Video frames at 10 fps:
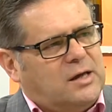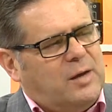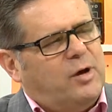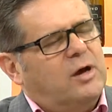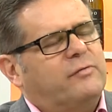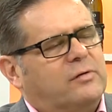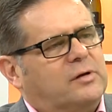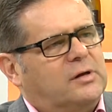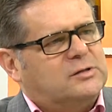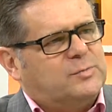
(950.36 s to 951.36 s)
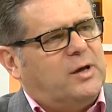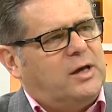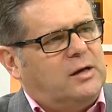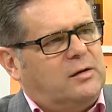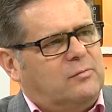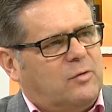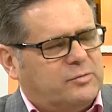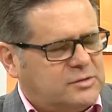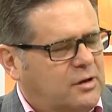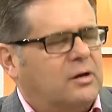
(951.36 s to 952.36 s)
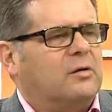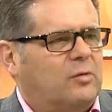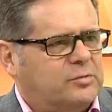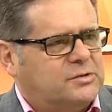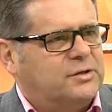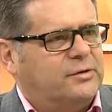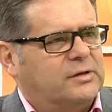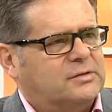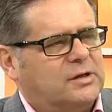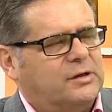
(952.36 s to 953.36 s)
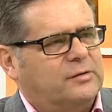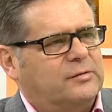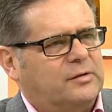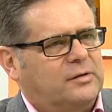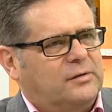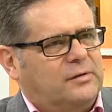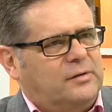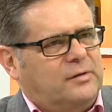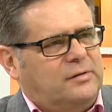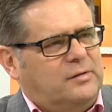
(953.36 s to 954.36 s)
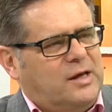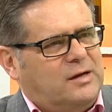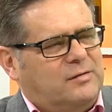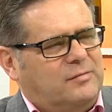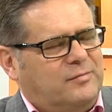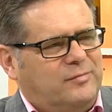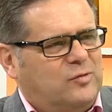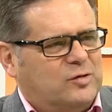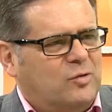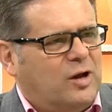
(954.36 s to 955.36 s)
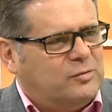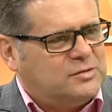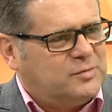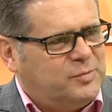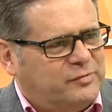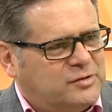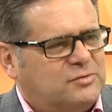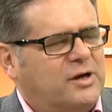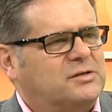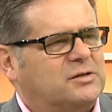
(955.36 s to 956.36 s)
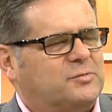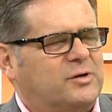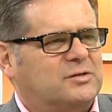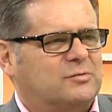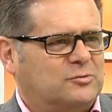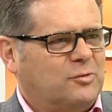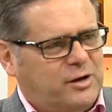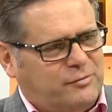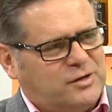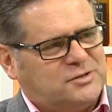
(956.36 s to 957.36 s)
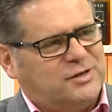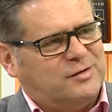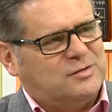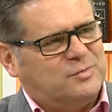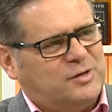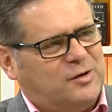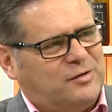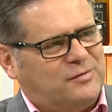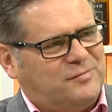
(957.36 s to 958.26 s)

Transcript: did come over and explain what was going on, what was doing. So that, while it was a bit of a strange experience, it was quite enriching because we'd gone